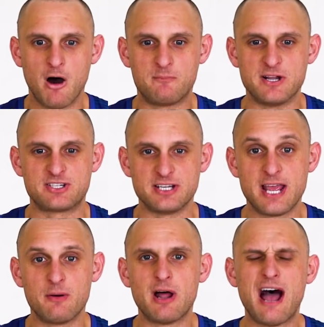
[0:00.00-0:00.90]
I bet you,
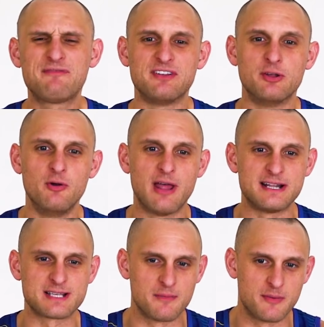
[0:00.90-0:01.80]
yeah. Well, I have to do
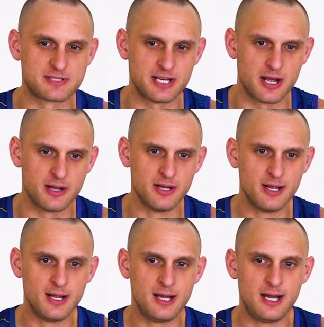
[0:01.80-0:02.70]
that. Sometimes, you know,
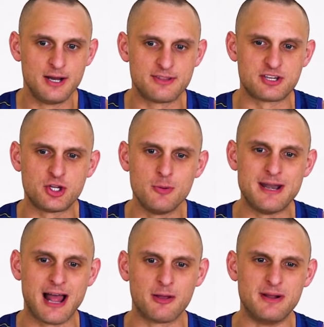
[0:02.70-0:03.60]
the
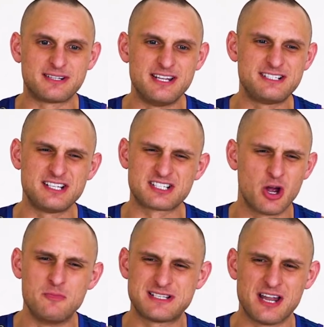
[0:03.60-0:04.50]
human element to this is
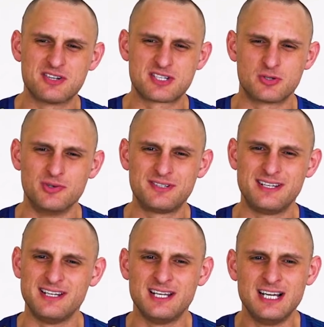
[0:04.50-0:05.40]
so misunderstood
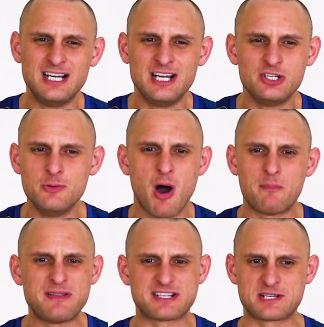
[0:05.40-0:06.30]
that you
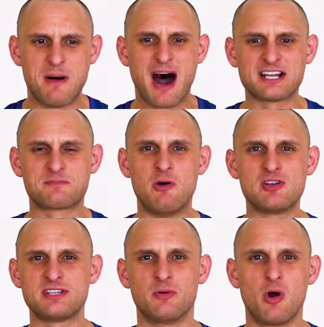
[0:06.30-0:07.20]
might be the smartest
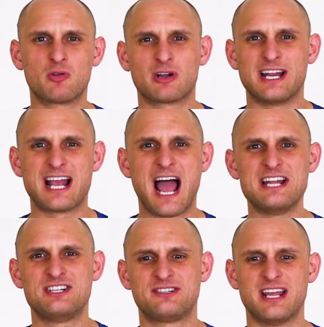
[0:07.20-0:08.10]
person in the world, like getting
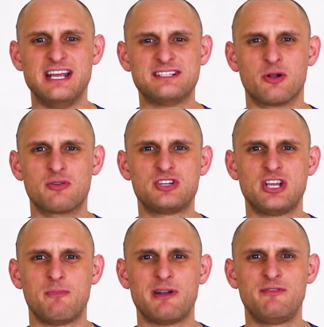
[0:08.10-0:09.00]
H Ds and all this
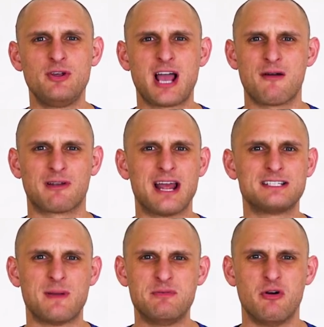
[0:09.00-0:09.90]
shit, but if you can't
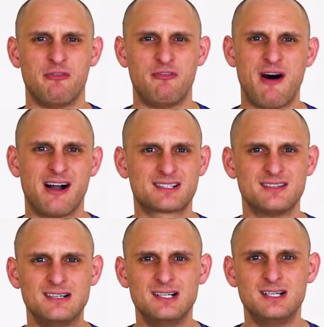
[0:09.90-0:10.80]
relate to people, you're
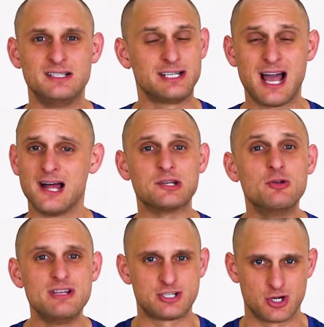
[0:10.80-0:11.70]
fucked. You can't
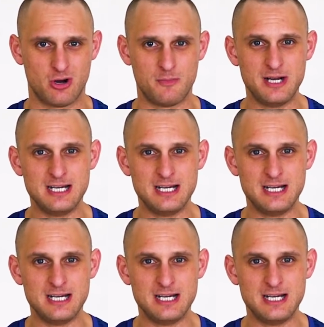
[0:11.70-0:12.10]
do this job.